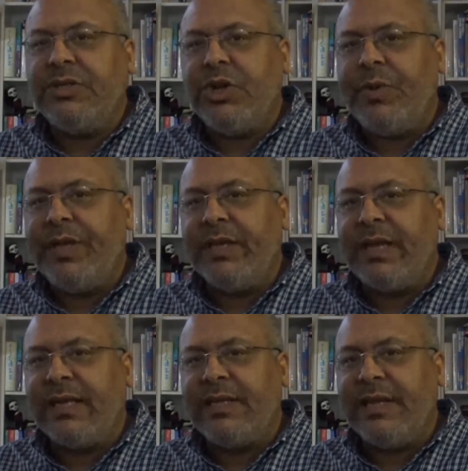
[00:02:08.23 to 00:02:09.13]
Joe Egan
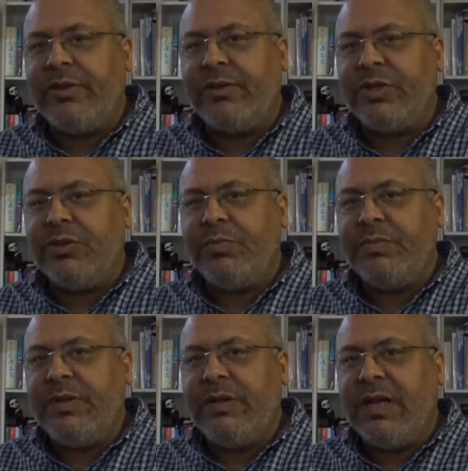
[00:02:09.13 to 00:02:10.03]
got together to
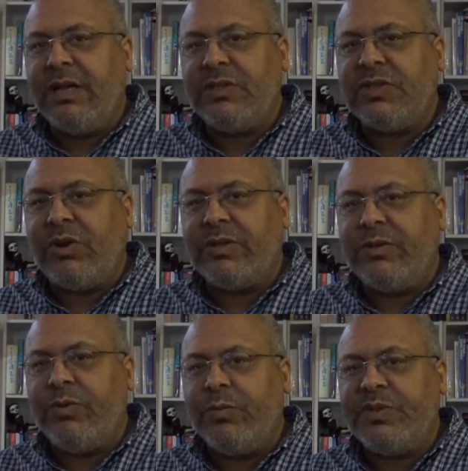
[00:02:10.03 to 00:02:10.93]
start the
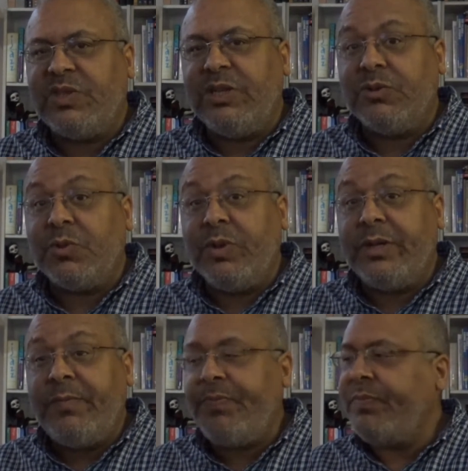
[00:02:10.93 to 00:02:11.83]
group Stewart's
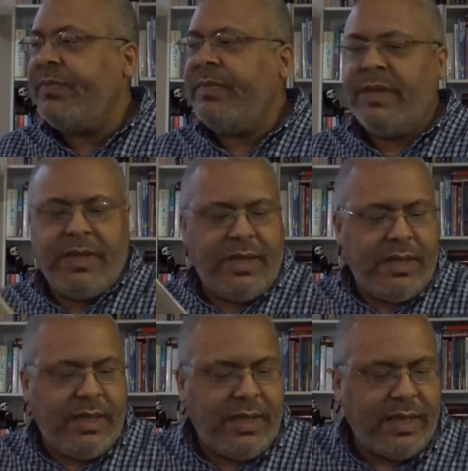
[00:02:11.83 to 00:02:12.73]
Wheel.
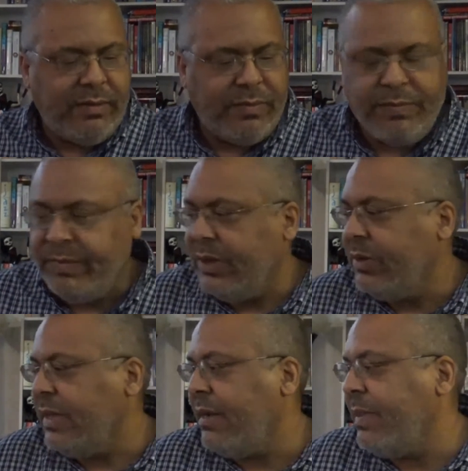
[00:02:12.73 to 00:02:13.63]
And we know
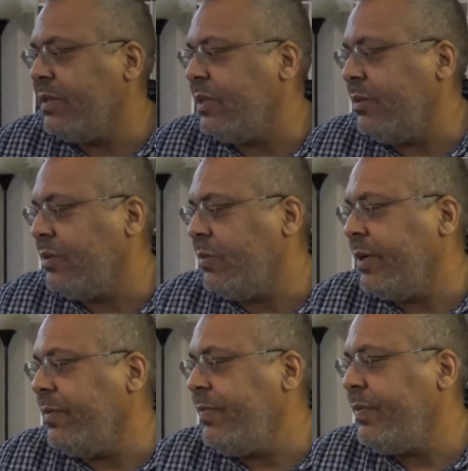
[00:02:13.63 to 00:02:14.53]
a lot about Stewart's
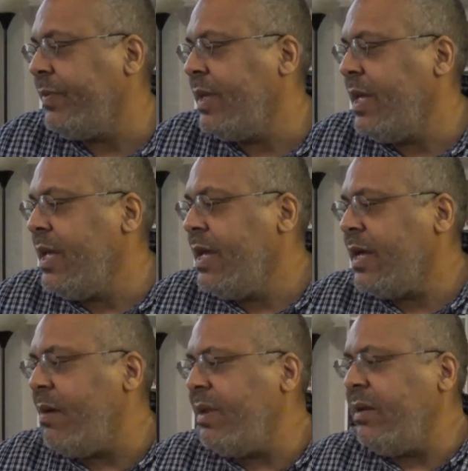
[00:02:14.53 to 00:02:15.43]
Wheel.
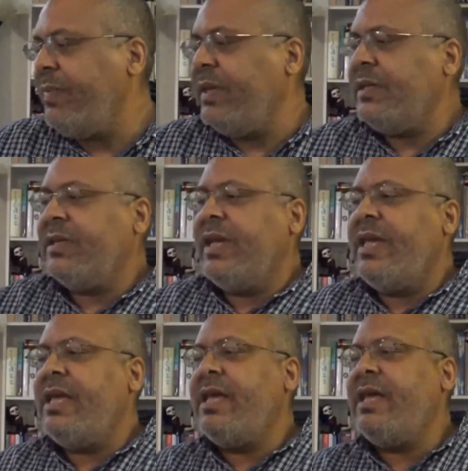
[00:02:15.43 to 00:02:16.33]
Coming up is
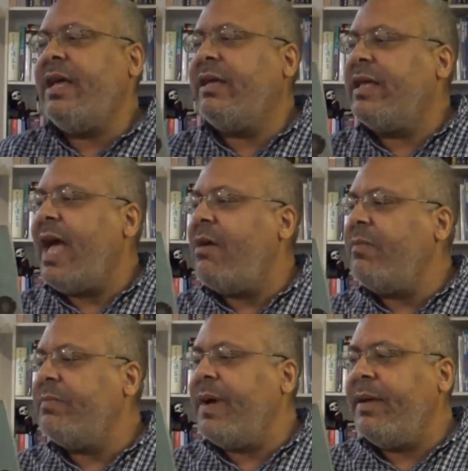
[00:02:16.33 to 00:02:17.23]
an
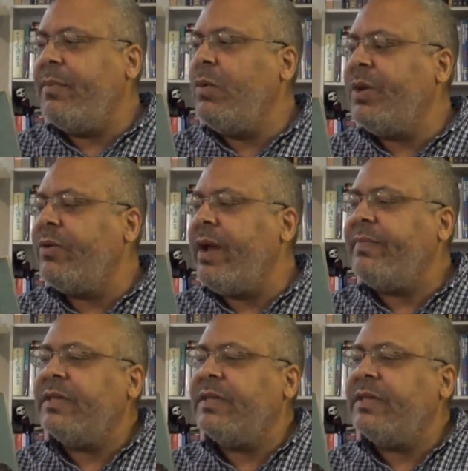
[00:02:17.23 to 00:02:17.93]
album by Multigrade.